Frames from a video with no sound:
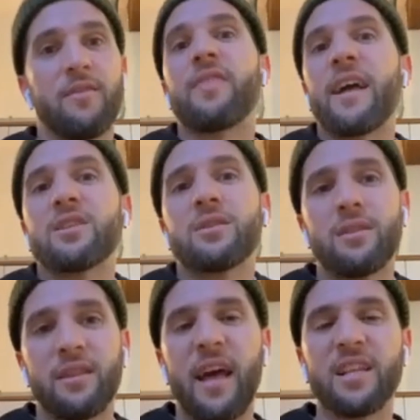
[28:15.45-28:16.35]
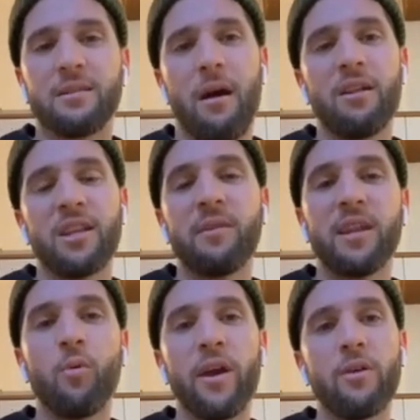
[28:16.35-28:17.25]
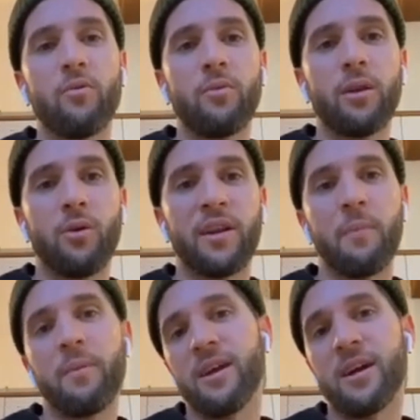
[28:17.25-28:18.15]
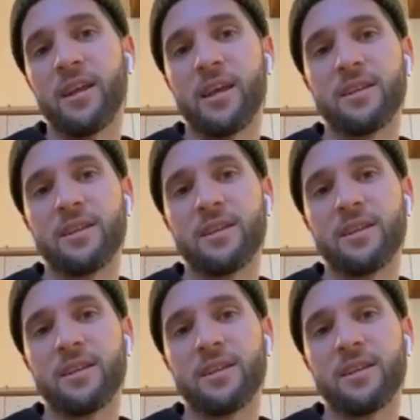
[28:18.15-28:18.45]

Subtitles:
that's ultimately where you end up learning.